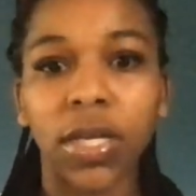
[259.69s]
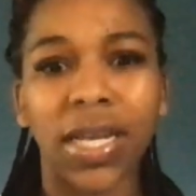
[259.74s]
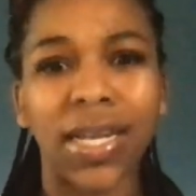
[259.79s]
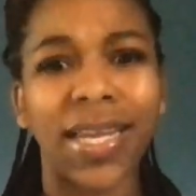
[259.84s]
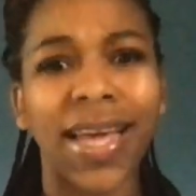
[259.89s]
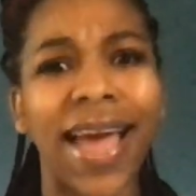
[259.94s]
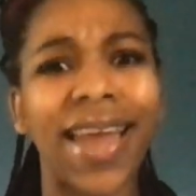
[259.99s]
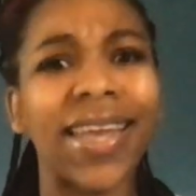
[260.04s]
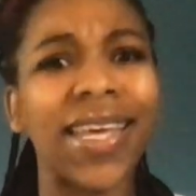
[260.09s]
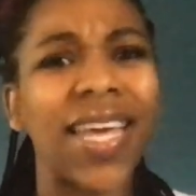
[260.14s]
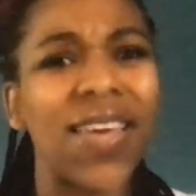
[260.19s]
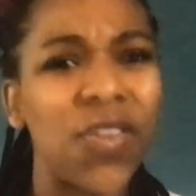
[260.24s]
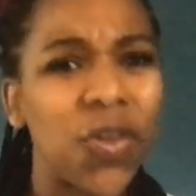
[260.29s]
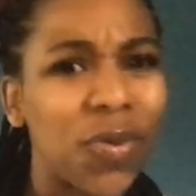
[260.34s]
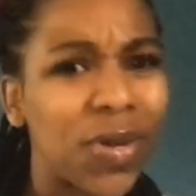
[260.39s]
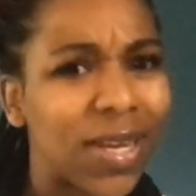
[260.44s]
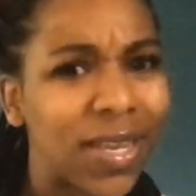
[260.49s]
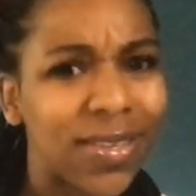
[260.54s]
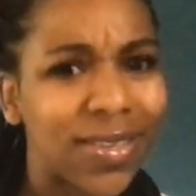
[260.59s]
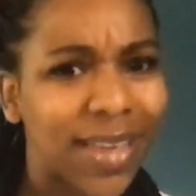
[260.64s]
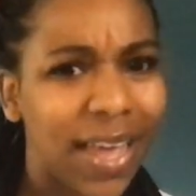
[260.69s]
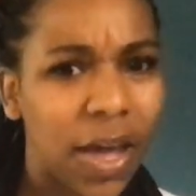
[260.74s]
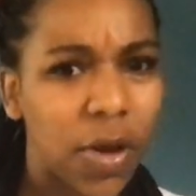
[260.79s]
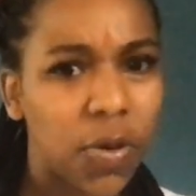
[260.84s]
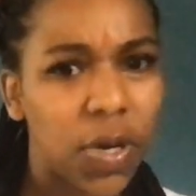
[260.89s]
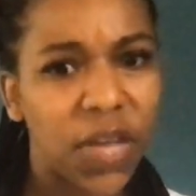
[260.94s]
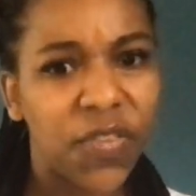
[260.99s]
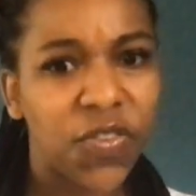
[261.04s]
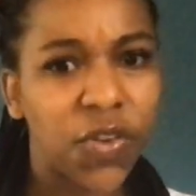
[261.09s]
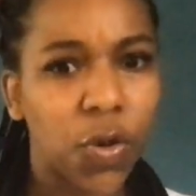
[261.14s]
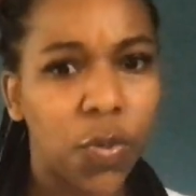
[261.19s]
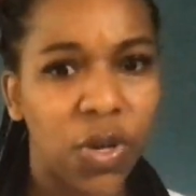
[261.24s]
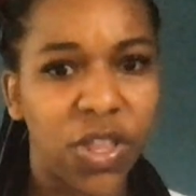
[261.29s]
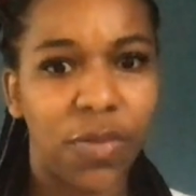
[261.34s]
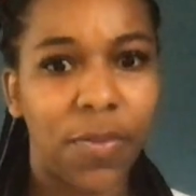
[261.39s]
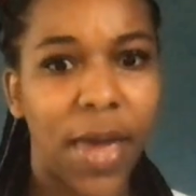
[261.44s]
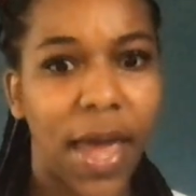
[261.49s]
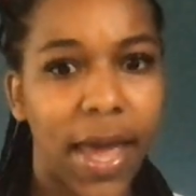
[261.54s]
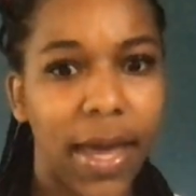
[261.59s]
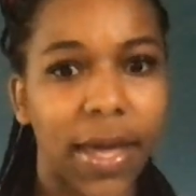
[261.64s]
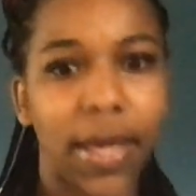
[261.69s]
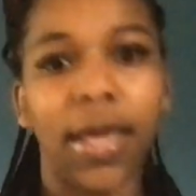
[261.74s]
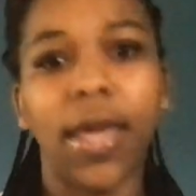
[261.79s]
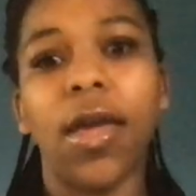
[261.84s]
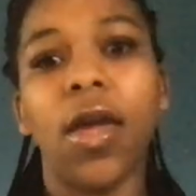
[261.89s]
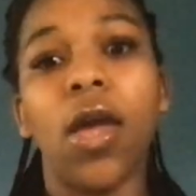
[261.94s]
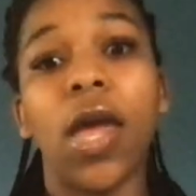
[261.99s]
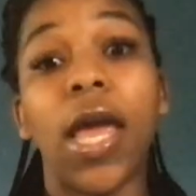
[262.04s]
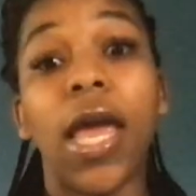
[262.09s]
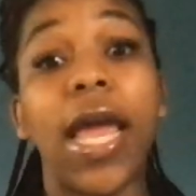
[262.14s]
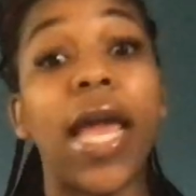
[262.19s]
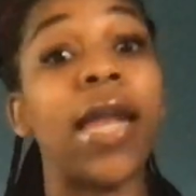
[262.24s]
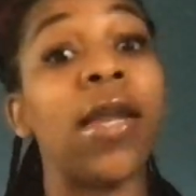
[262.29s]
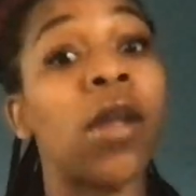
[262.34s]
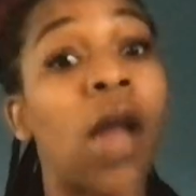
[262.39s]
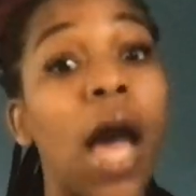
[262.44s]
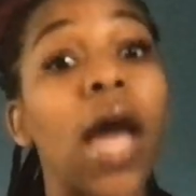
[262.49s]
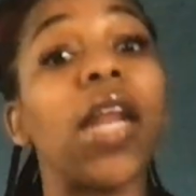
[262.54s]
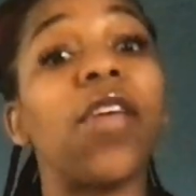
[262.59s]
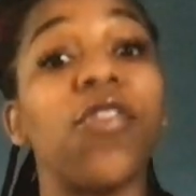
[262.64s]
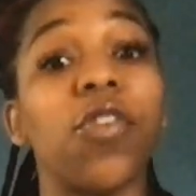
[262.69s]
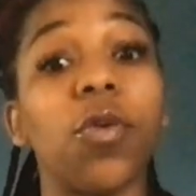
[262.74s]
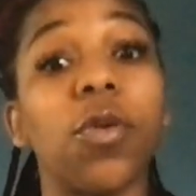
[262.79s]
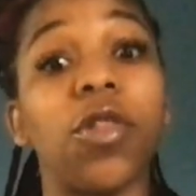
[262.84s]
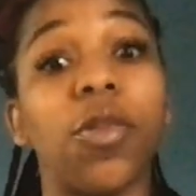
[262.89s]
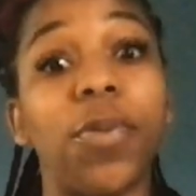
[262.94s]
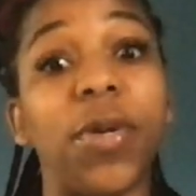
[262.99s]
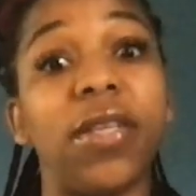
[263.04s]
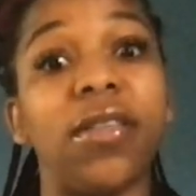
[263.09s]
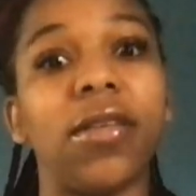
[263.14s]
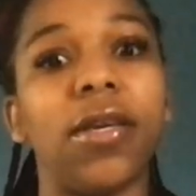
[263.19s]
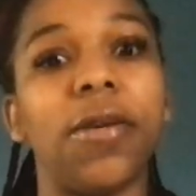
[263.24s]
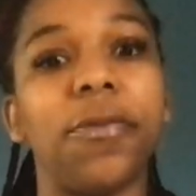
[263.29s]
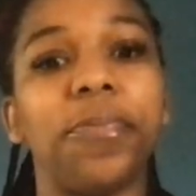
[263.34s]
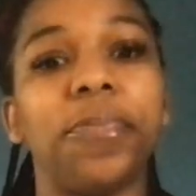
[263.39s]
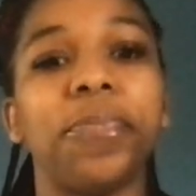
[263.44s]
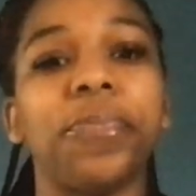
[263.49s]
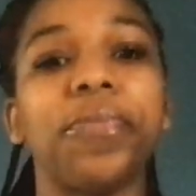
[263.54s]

can kind of give you a discount if you're with Mac and not if you're with PC.